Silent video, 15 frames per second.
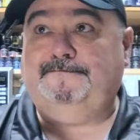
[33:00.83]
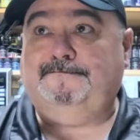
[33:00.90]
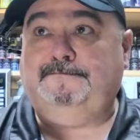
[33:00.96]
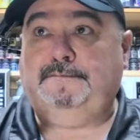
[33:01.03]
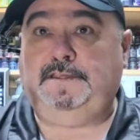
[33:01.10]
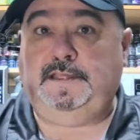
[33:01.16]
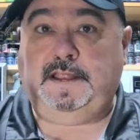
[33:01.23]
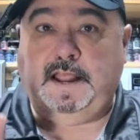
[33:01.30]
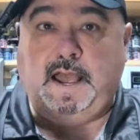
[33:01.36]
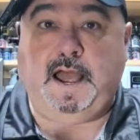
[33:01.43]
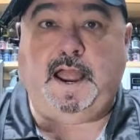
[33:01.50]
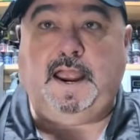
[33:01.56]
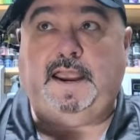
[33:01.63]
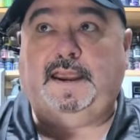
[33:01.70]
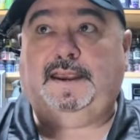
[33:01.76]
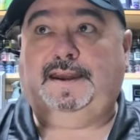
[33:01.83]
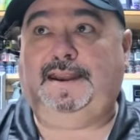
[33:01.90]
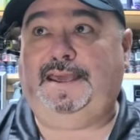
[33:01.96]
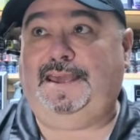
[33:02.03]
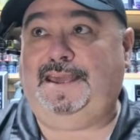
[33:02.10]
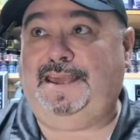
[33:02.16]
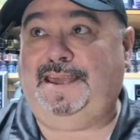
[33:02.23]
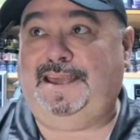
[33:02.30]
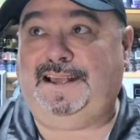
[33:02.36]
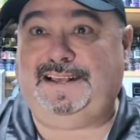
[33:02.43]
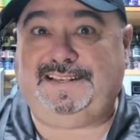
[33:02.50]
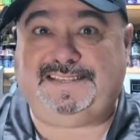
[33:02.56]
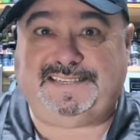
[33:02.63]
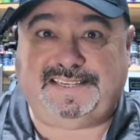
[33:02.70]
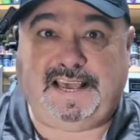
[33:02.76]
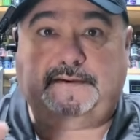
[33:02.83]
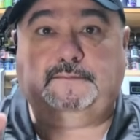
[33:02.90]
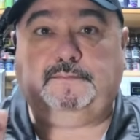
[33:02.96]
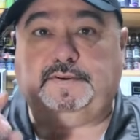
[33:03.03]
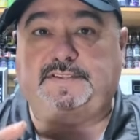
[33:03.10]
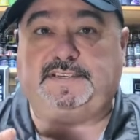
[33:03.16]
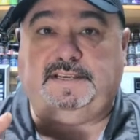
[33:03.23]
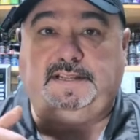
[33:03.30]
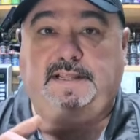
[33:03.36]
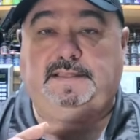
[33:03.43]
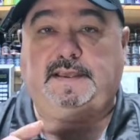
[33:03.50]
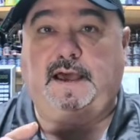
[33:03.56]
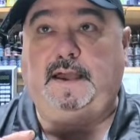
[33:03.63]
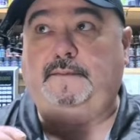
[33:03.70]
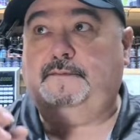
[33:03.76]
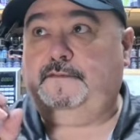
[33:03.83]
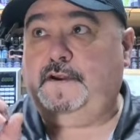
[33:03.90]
97% of the time.